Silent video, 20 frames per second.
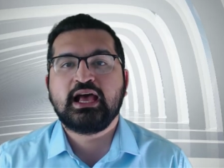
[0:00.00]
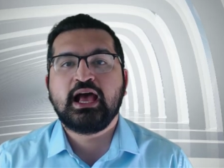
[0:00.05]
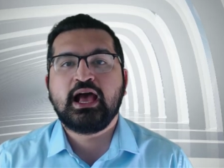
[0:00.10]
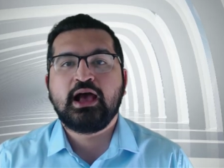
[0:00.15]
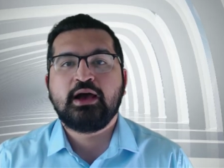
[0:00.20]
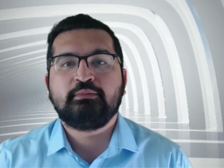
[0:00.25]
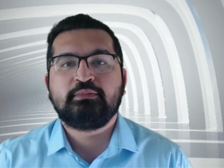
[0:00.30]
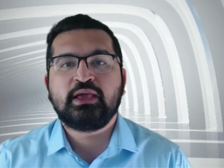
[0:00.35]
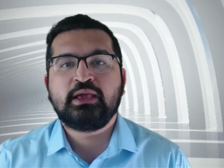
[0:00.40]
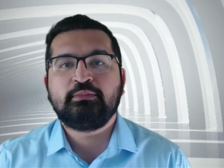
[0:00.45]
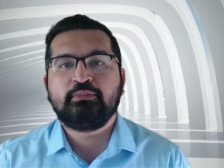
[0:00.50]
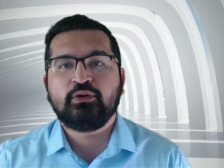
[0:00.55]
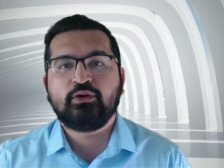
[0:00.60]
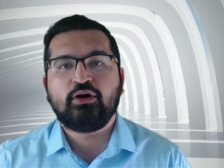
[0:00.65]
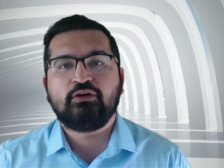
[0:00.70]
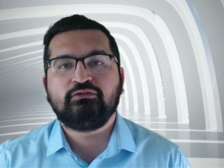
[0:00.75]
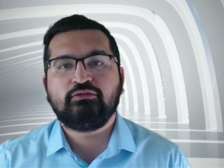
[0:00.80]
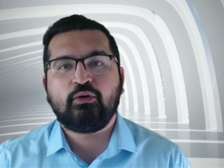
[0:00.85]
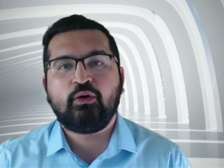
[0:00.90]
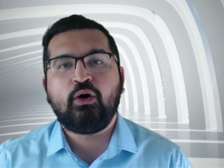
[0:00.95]
people
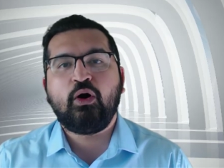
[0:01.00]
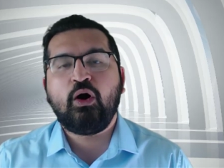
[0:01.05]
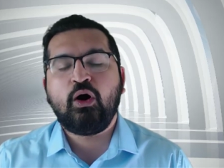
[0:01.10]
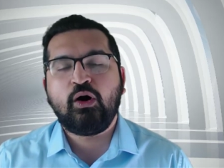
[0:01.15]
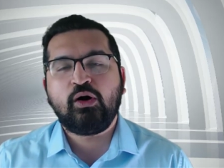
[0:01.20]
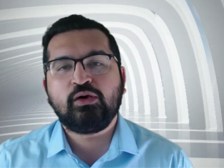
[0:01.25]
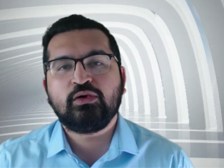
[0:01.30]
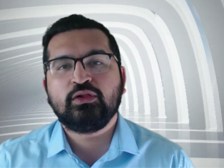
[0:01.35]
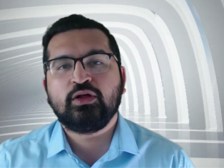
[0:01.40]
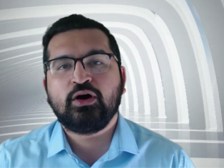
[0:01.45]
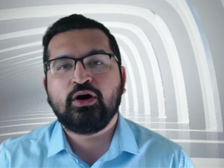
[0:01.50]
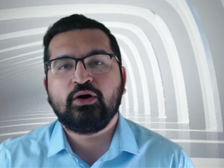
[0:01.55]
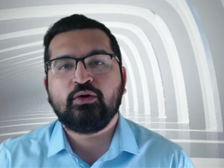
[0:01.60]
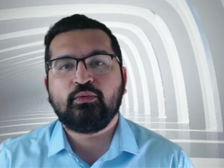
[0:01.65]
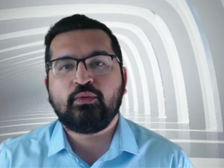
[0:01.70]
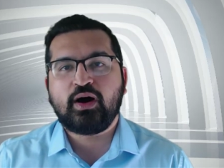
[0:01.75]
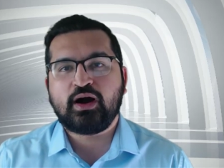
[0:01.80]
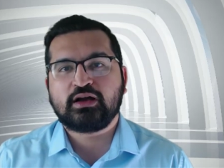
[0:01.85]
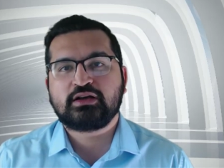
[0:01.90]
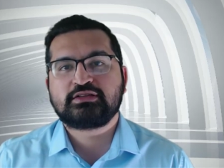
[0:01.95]
of all
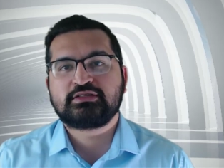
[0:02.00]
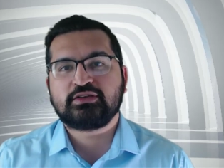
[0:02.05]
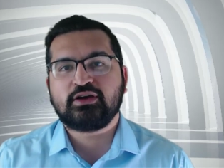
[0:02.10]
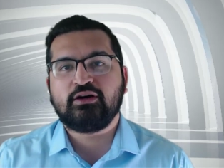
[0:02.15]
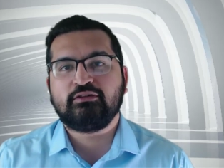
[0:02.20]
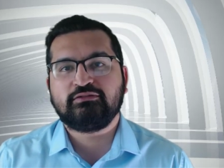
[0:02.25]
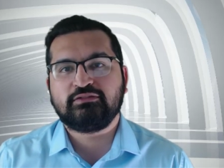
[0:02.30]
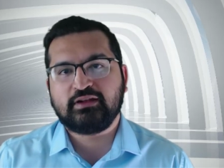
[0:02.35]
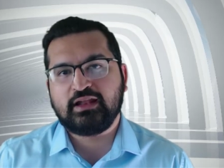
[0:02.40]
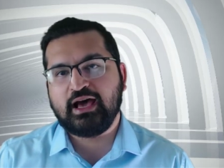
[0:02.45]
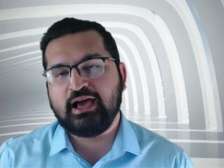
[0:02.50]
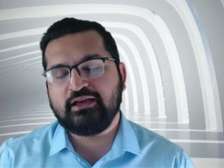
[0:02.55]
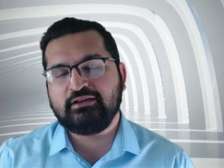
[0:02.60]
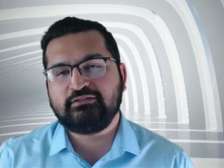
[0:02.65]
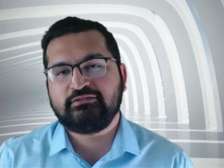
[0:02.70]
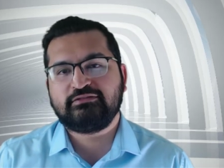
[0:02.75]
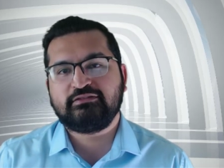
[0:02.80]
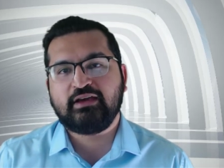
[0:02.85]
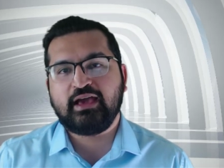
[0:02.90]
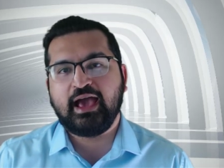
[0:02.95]
walks of
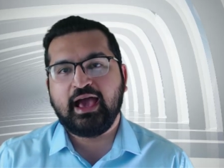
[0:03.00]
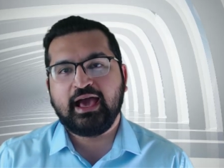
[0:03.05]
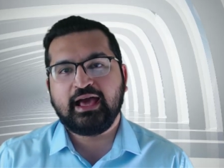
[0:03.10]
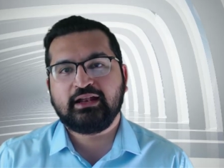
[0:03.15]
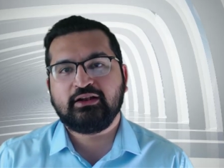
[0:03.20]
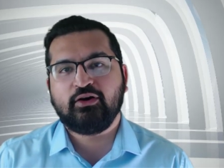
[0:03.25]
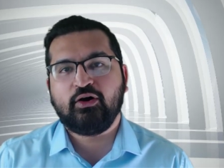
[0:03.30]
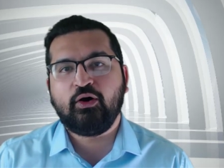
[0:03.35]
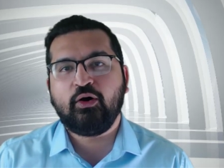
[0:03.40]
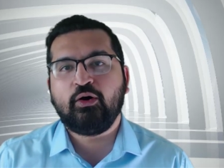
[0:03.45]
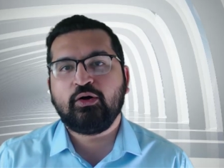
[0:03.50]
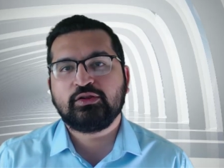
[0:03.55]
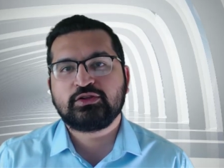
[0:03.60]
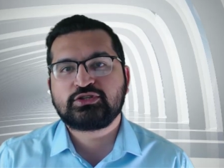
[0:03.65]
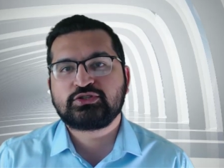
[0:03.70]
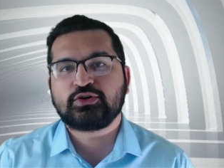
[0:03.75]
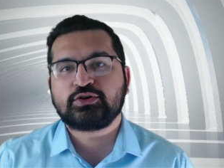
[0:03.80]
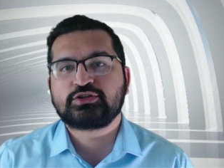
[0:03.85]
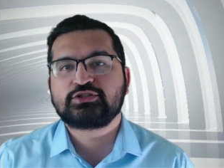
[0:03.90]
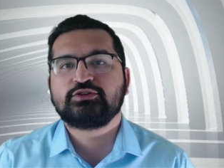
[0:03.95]
life and all
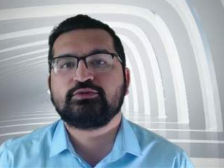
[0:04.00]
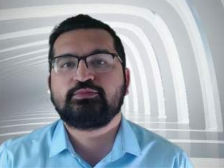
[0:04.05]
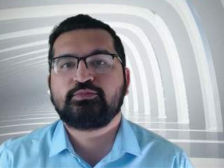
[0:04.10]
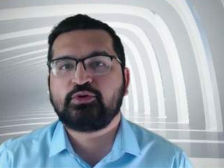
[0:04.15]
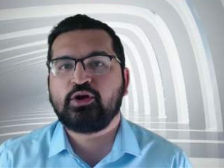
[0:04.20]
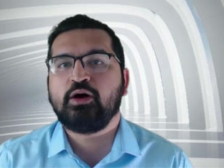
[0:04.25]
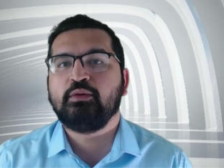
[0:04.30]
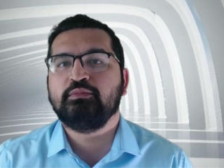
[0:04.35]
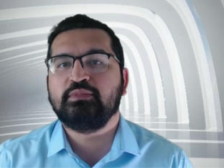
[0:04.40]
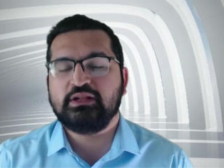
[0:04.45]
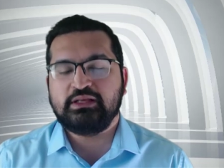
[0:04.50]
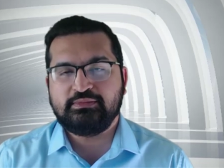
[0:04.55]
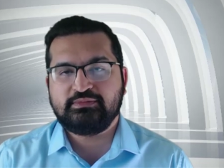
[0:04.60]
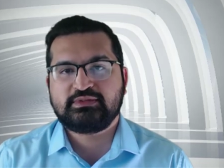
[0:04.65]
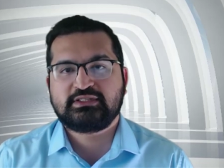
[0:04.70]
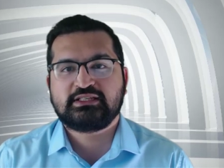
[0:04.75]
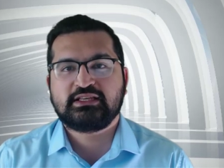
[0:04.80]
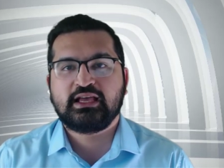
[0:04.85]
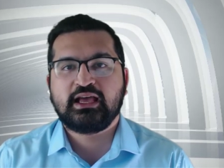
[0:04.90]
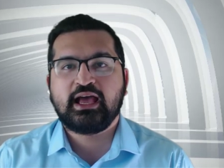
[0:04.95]
sorts of
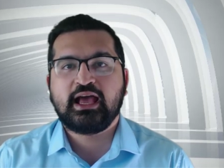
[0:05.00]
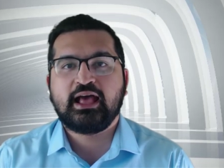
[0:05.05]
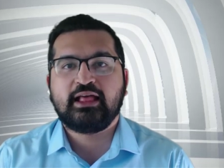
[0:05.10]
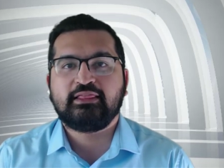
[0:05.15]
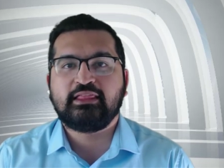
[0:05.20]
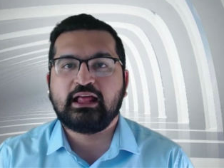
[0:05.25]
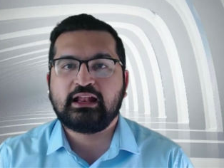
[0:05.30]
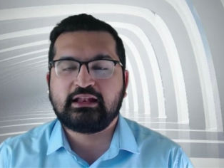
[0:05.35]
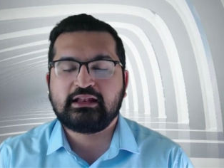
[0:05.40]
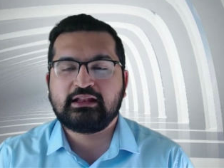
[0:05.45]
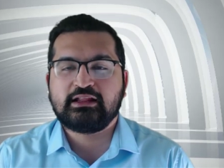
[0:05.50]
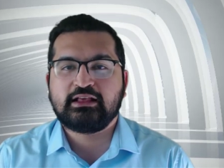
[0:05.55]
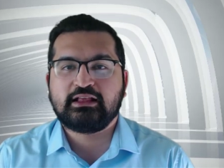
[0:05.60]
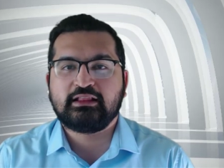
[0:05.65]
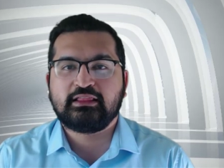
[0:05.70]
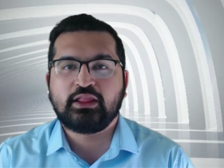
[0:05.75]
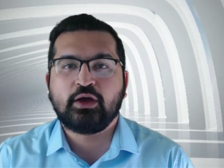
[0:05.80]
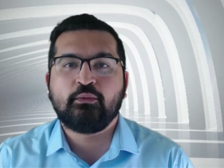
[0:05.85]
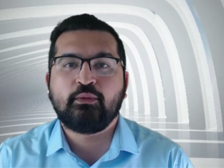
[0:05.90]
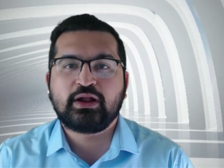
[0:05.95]
problems that
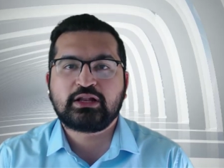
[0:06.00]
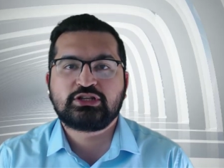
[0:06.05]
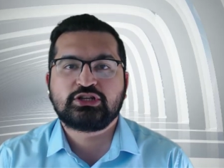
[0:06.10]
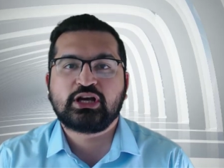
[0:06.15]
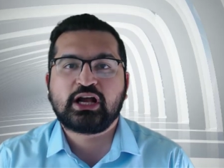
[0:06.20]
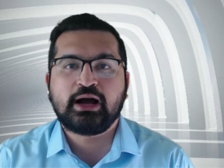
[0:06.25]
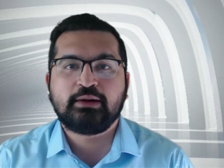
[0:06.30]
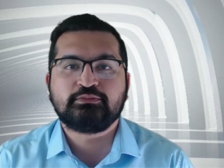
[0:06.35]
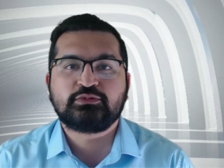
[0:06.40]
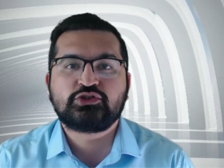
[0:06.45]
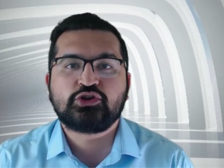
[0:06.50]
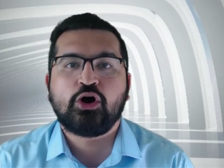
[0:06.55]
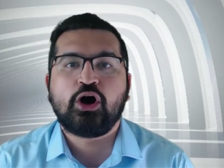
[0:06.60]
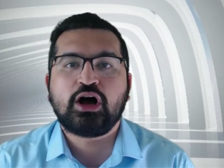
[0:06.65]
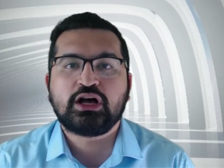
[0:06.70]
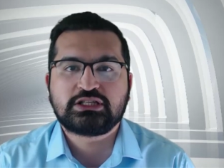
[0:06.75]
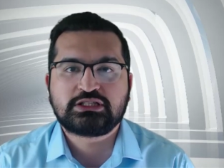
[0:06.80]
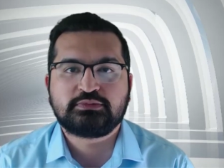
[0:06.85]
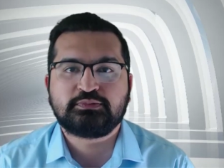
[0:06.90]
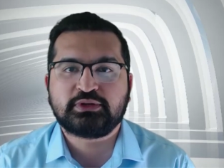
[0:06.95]
they want to come to
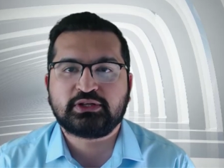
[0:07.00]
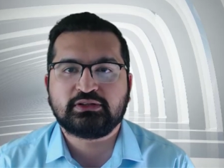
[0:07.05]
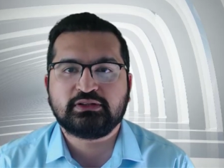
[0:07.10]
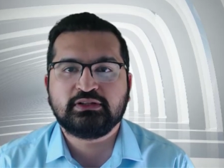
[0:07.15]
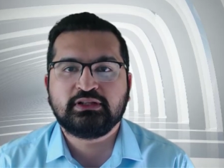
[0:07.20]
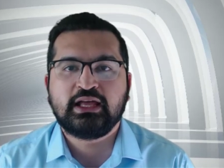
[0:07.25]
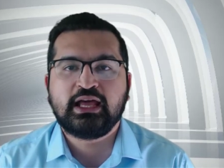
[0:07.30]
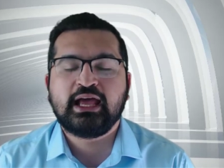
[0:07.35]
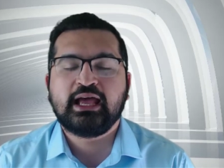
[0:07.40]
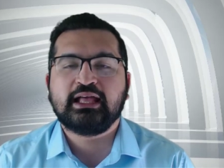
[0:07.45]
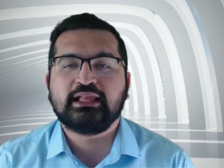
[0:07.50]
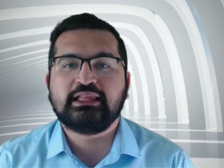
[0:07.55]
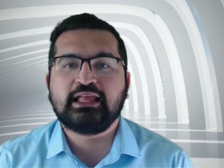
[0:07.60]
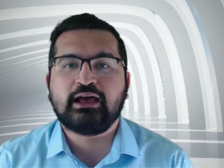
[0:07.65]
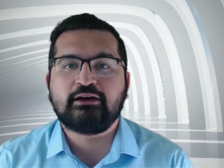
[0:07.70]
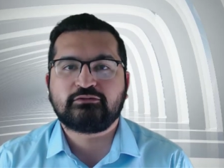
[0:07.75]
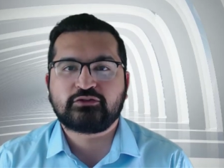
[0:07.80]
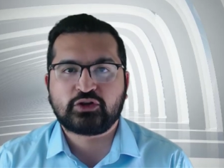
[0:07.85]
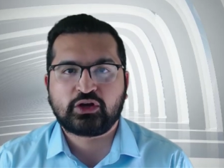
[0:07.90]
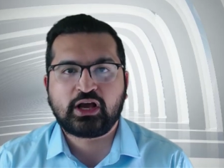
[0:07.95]
hospital, they
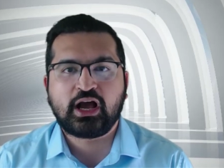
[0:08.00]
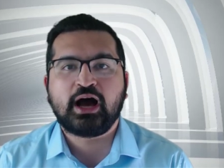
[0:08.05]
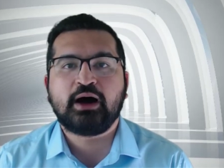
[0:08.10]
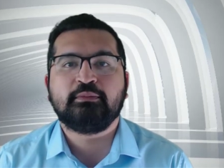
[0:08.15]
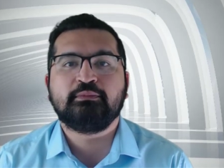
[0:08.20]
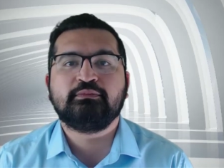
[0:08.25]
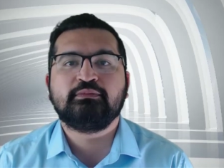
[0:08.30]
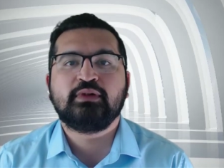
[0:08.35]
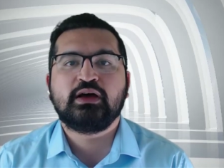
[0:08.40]
have to come